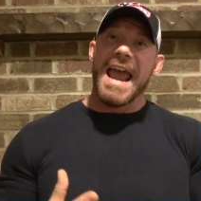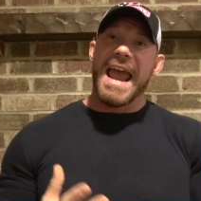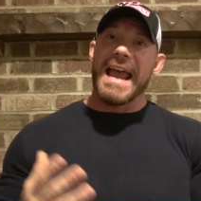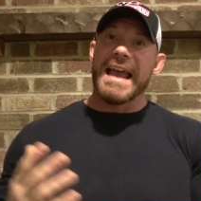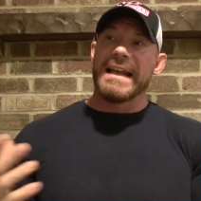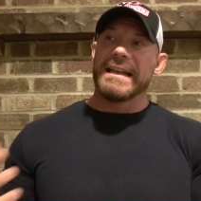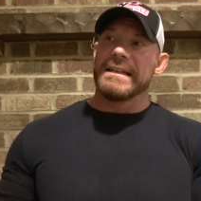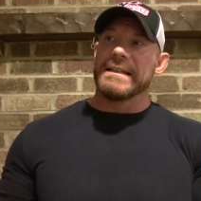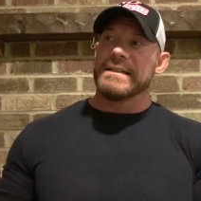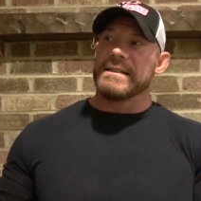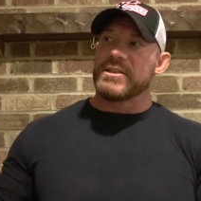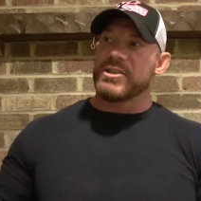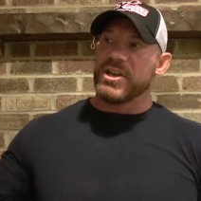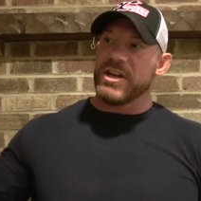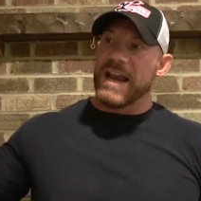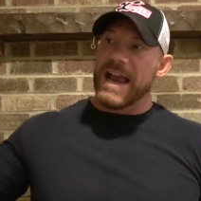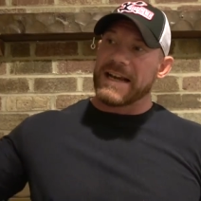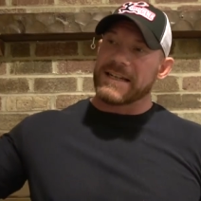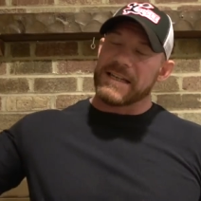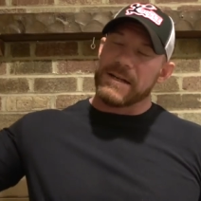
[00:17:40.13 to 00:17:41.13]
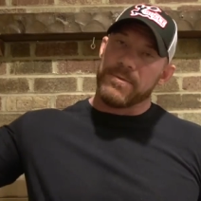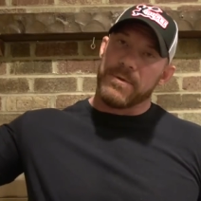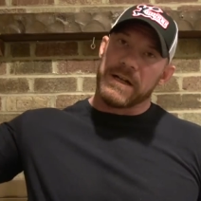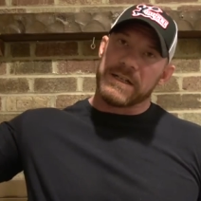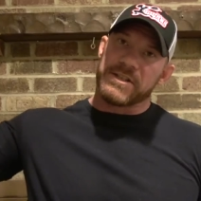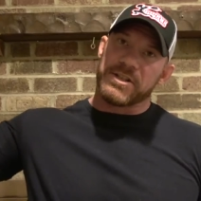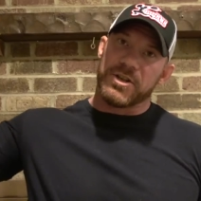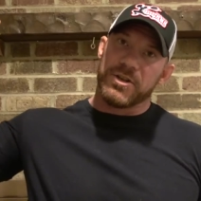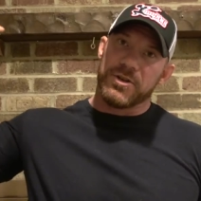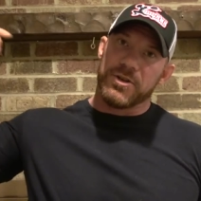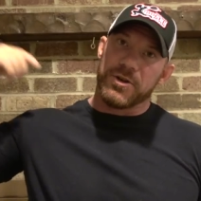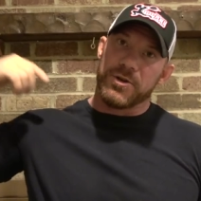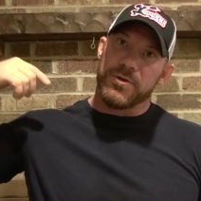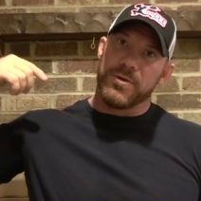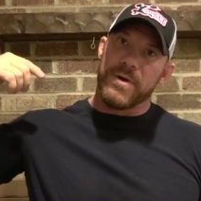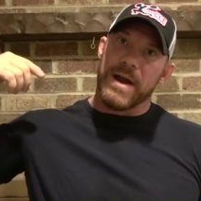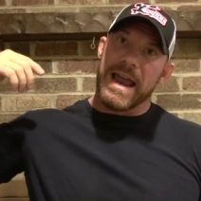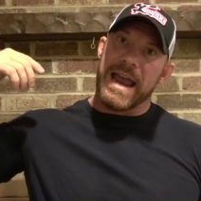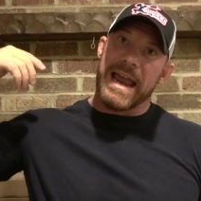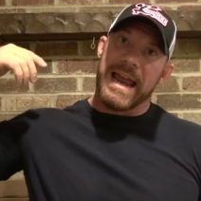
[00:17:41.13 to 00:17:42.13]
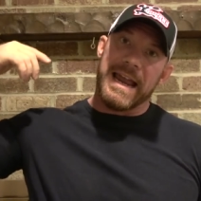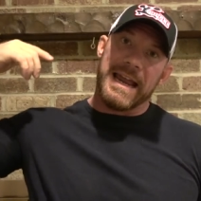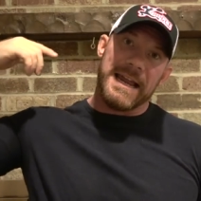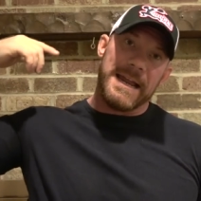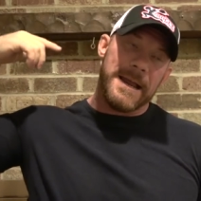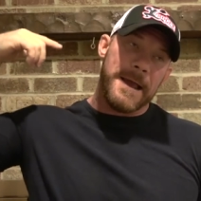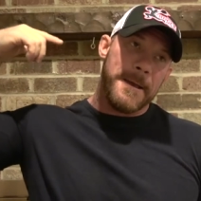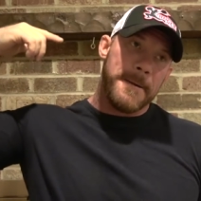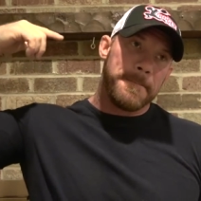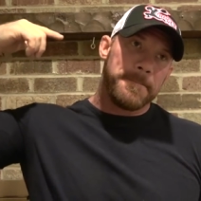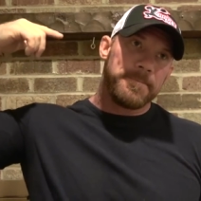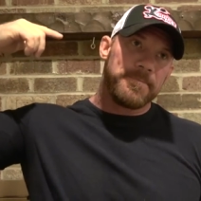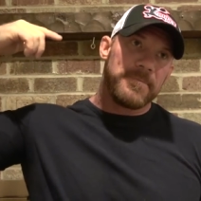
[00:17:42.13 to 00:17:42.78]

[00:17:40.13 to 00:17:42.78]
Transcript: And she actually wants to do a